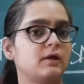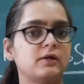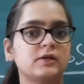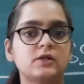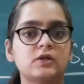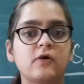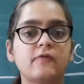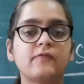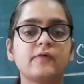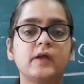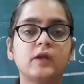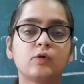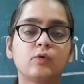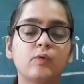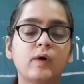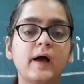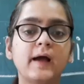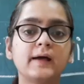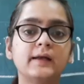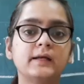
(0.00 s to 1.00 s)
of
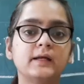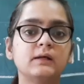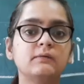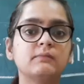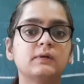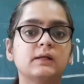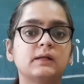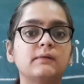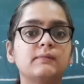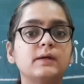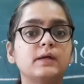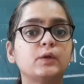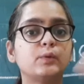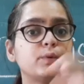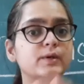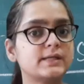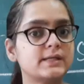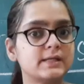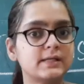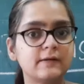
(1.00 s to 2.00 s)
inquiry,
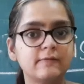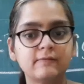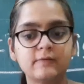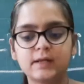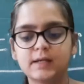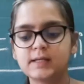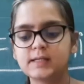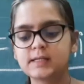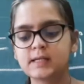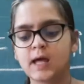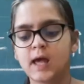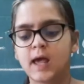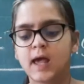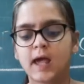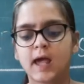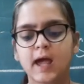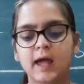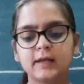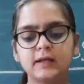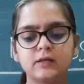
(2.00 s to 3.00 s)
inquisitiveness
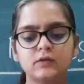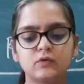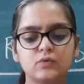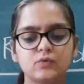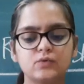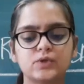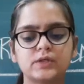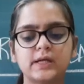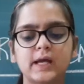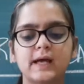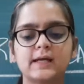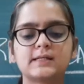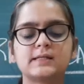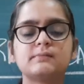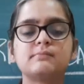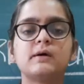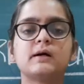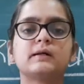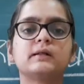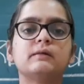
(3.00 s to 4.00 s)
and
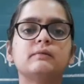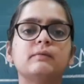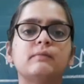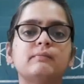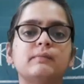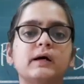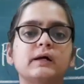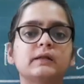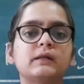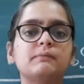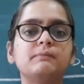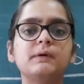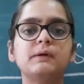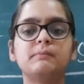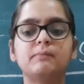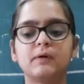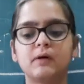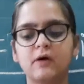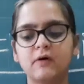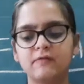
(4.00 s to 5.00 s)
enthusiasm among the
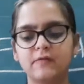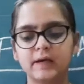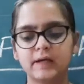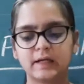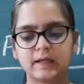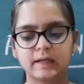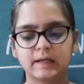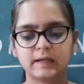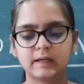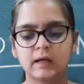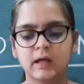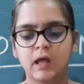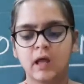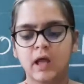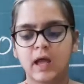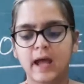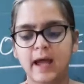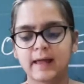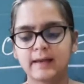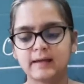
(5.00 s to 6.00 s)
people of Italy,
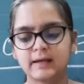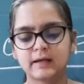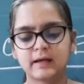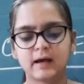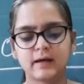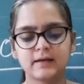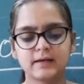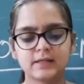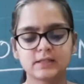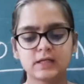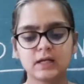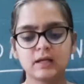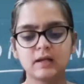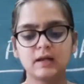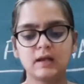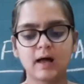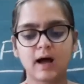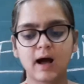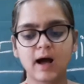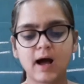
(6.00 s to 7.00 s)
and encouraged a
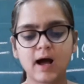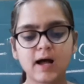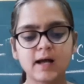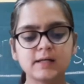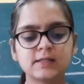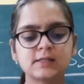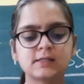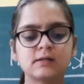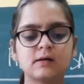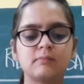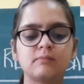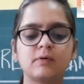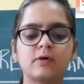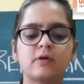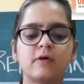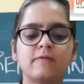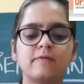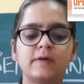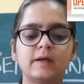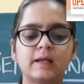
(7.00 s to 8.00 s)
large number
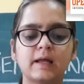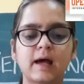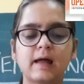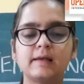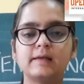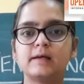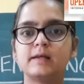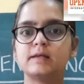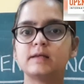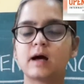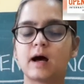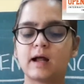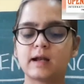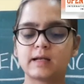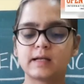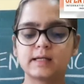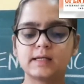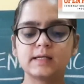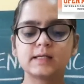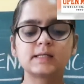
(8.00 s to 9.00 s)
of Italian
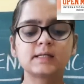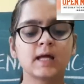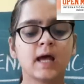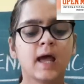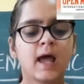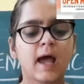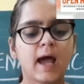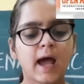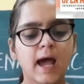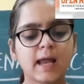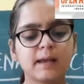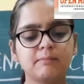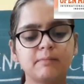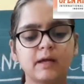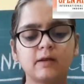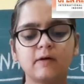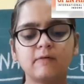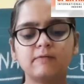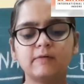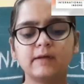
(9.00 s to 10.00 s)
artists and
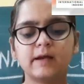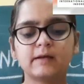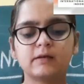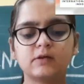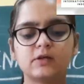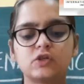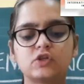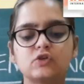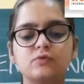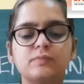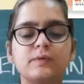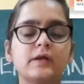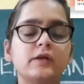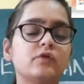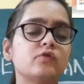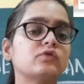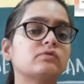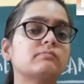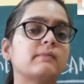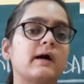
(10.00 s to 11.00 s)
men of letters to
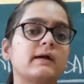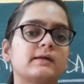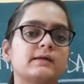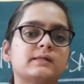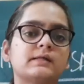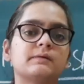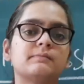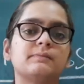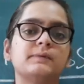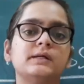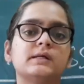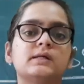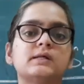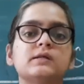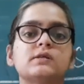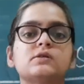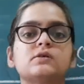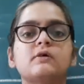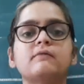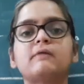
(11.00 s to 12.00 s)
produce
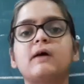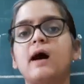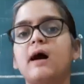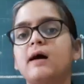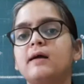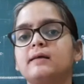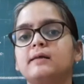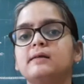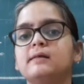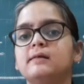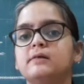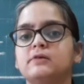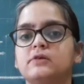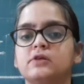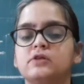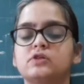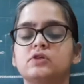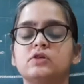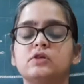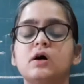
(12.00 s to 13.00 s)
masterpieces of art and
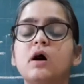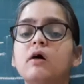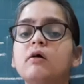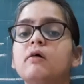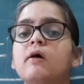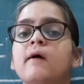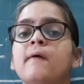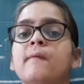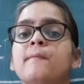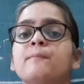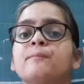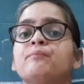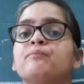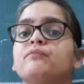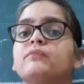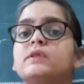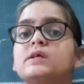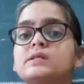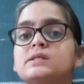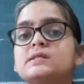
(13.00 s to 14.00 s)
literature. Now,
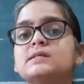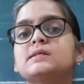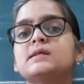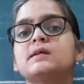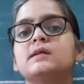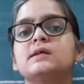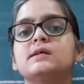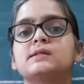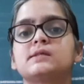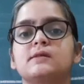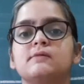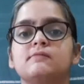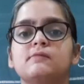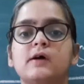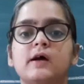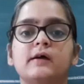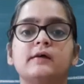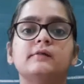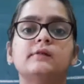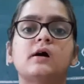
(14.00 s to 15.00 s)
this is the reason
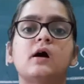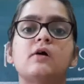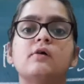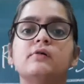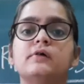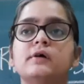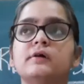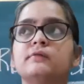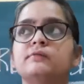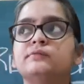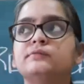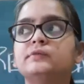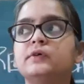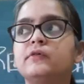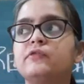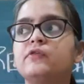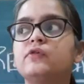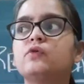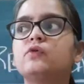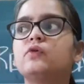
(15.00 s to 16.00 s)
why now if
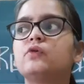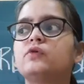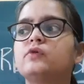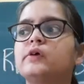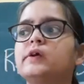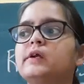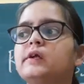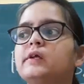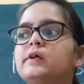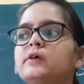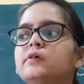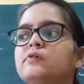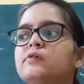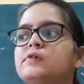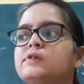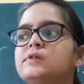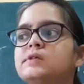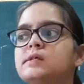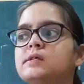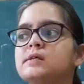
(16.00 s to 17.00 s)
you go to Italy, you
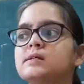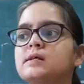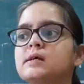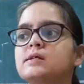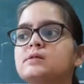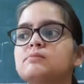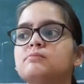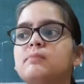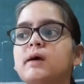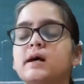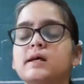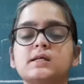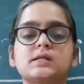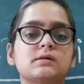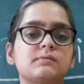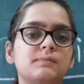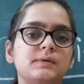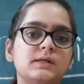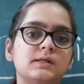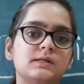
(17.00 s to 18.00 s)
will see such
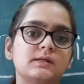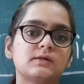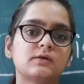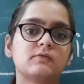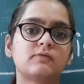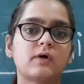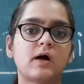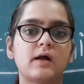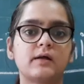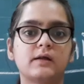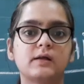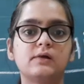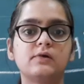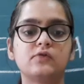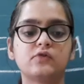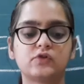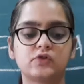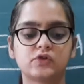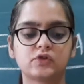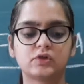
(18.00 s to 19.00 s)
masterpieces of art and
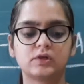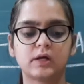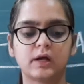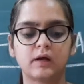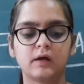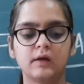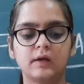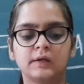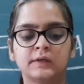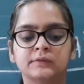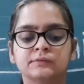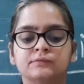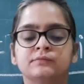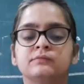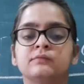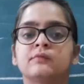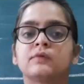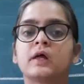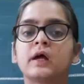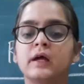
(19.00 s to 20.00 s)
literature there.
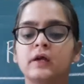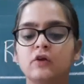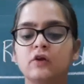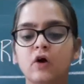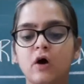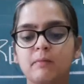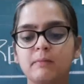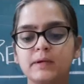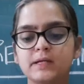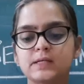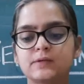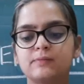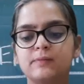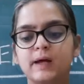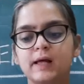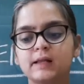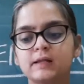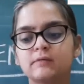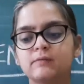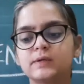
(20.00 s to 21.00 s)
The enormous
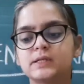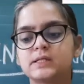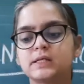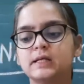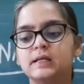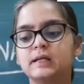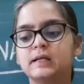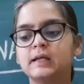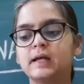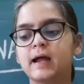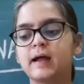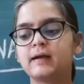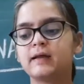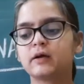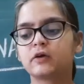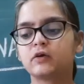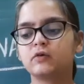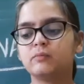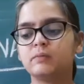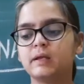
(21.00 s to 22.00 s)
wealth which Italy had
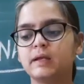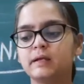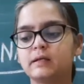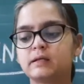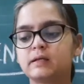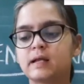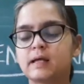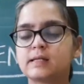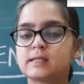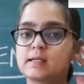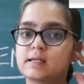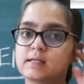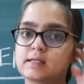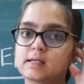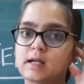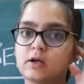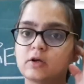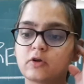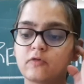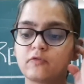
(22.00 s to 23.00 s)
accumulated as a
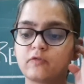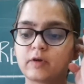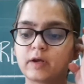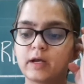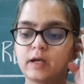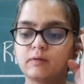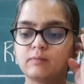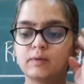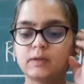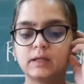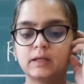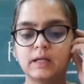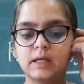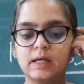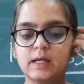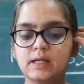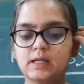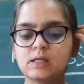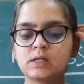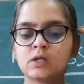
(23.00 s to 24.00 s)
result of trade with
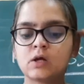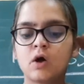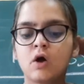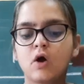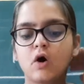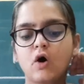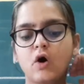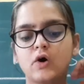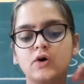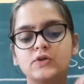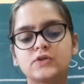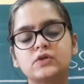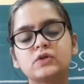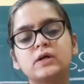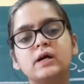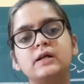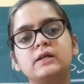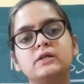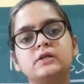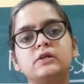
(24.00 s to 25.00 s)
East also
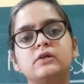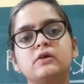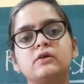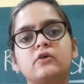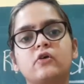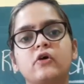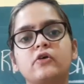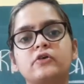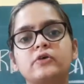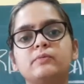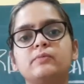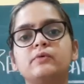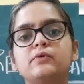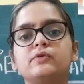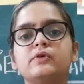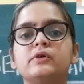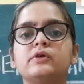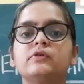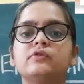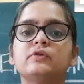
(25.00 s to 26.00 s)

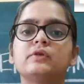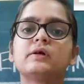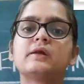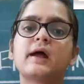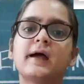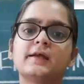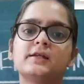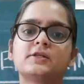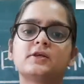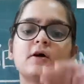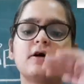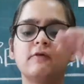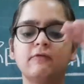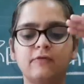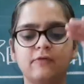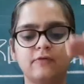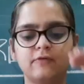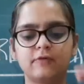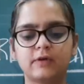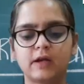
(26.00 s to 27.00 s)
contributed to the rise of
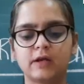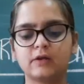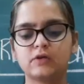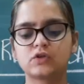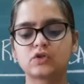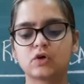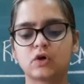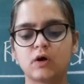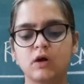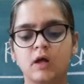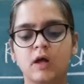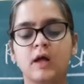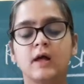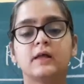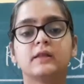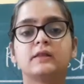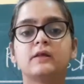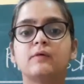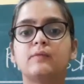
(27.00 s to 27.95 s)
Renaissance. The